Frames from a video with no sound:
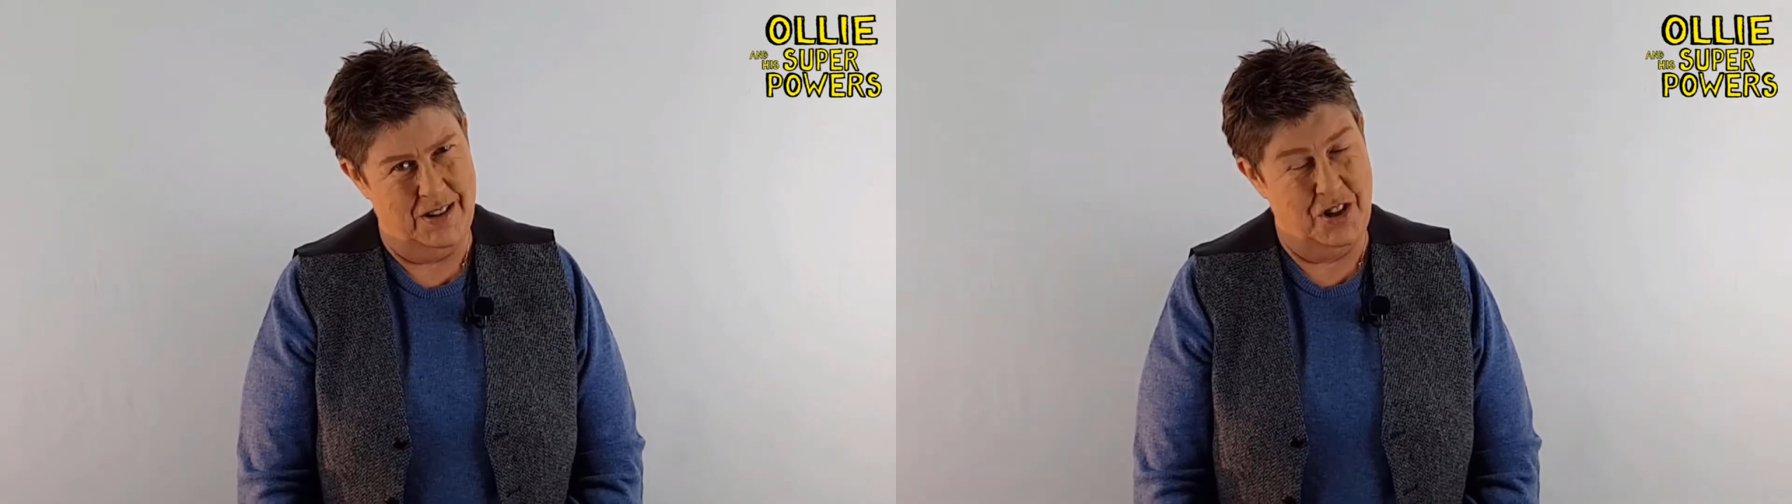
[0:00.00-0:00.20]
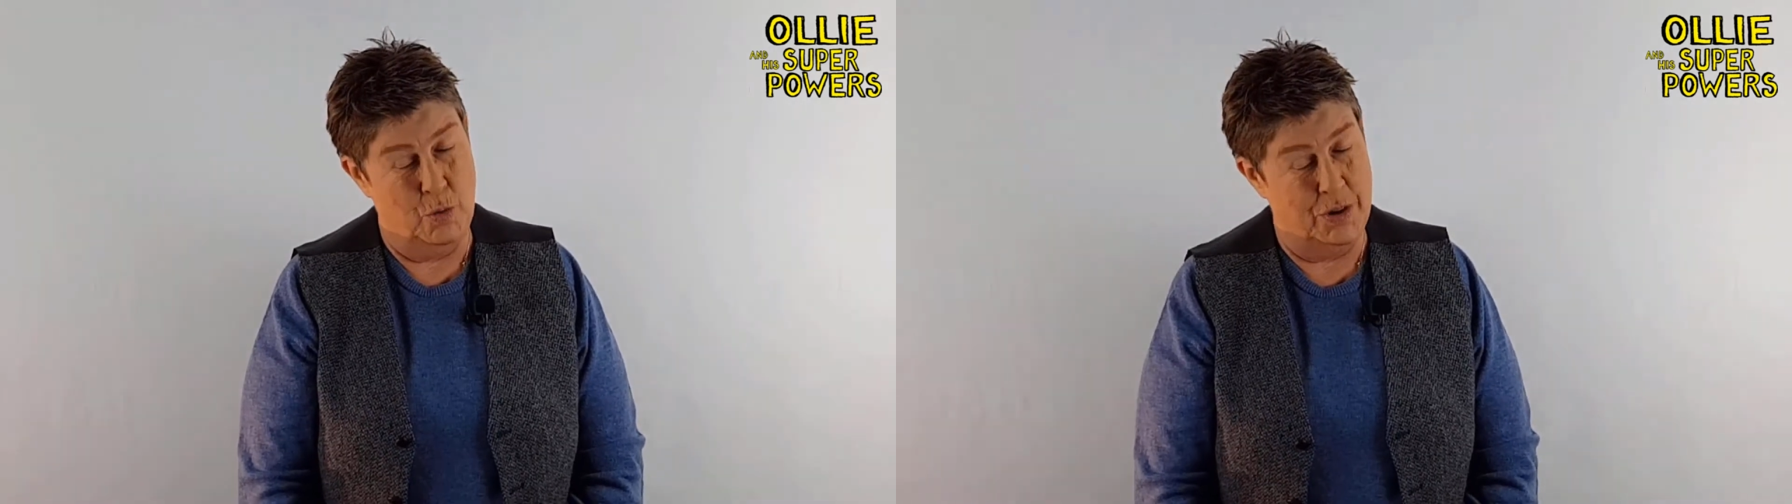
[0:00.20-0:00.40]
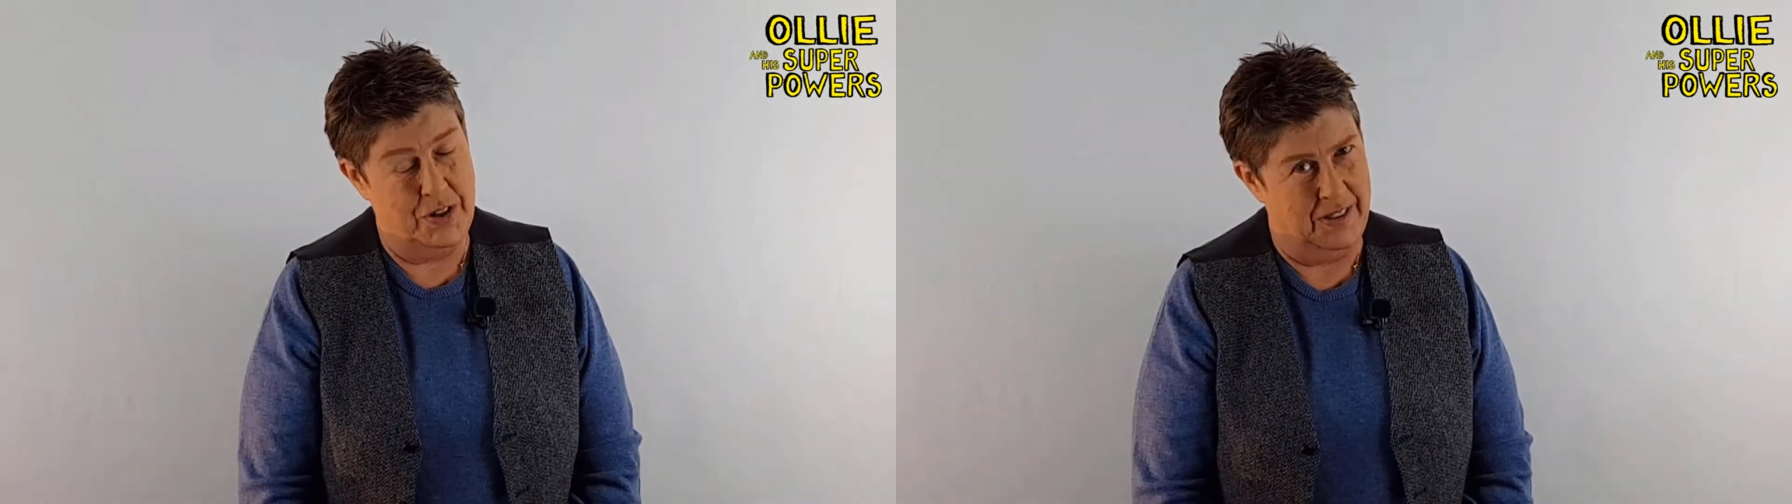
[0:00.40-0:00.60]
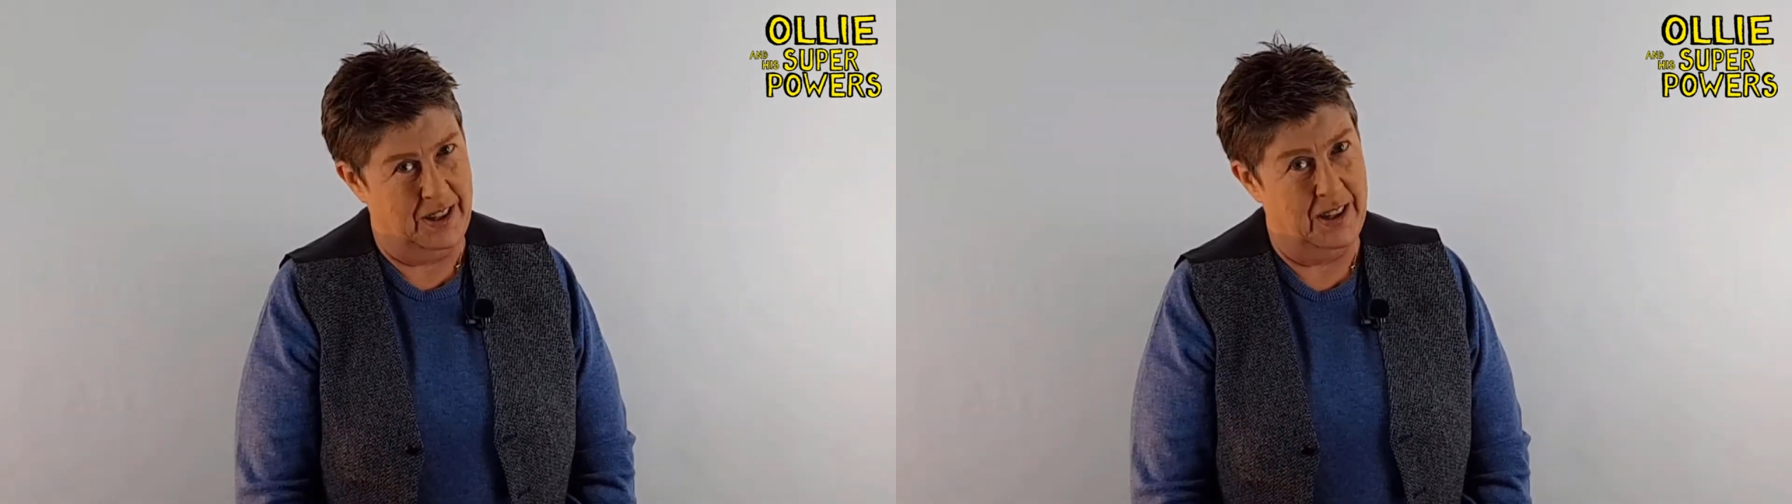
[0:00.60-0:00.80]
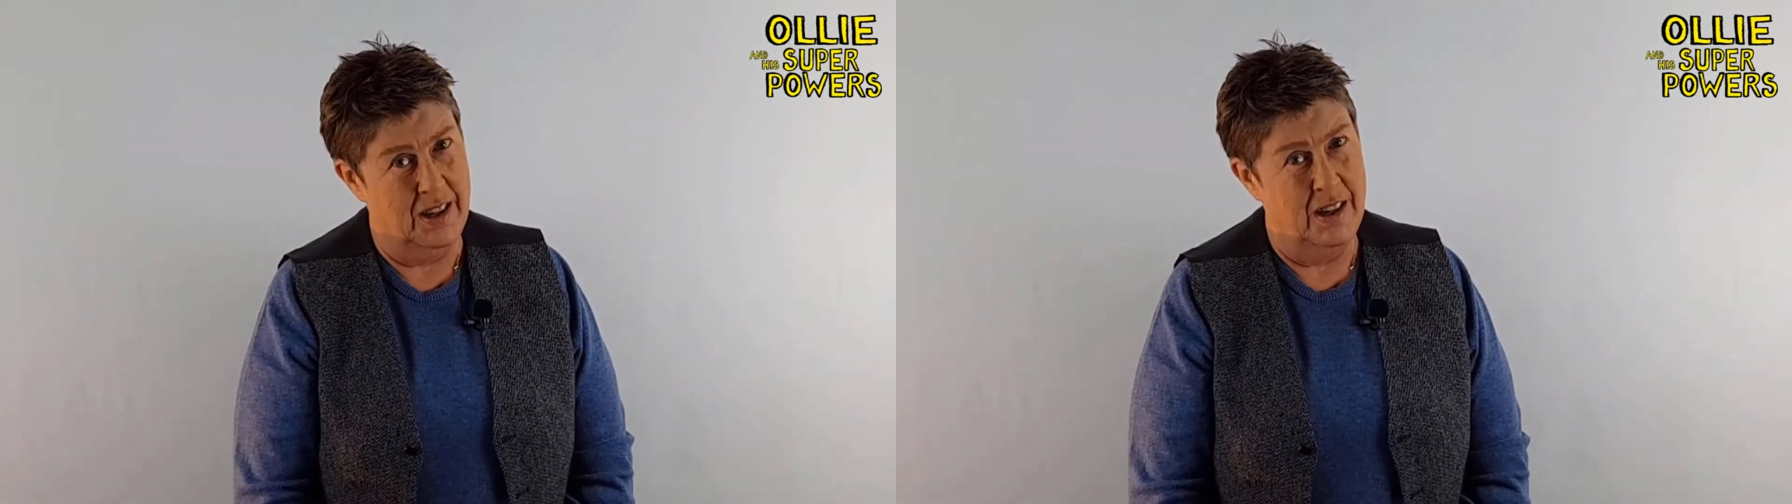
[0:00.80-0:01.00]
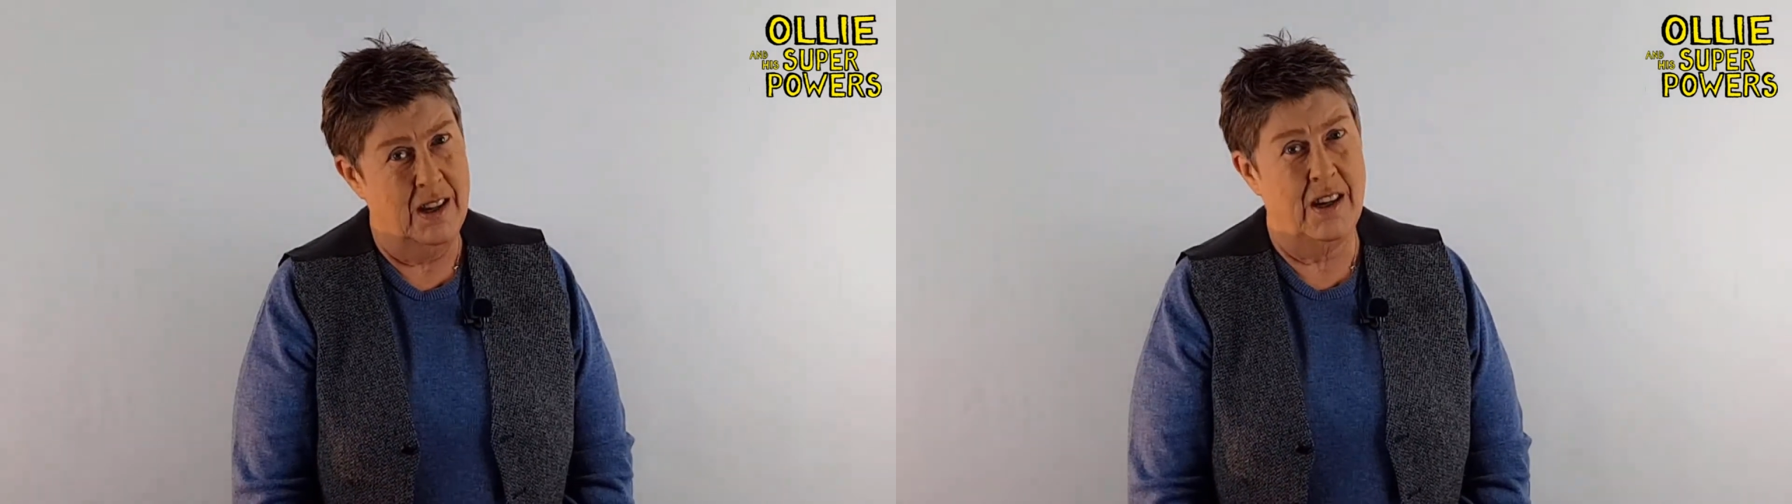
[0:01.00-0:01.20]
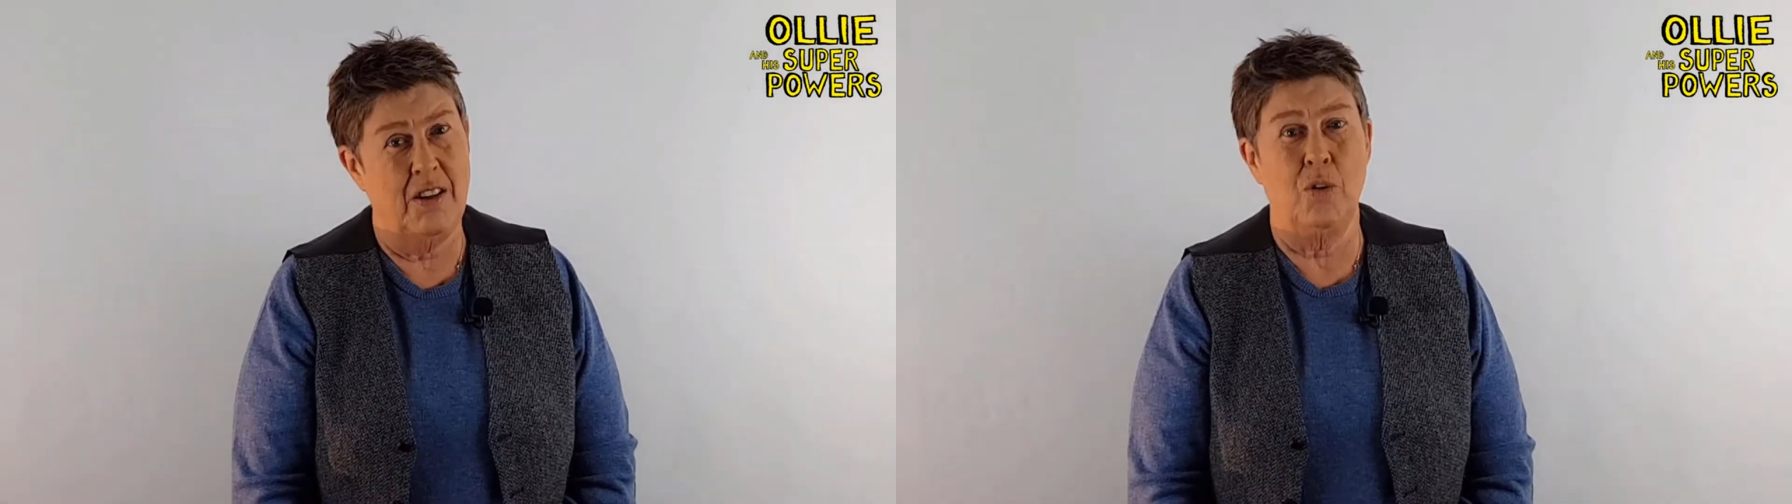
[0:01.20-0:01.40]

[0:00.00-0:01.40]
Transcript: She wanted things. And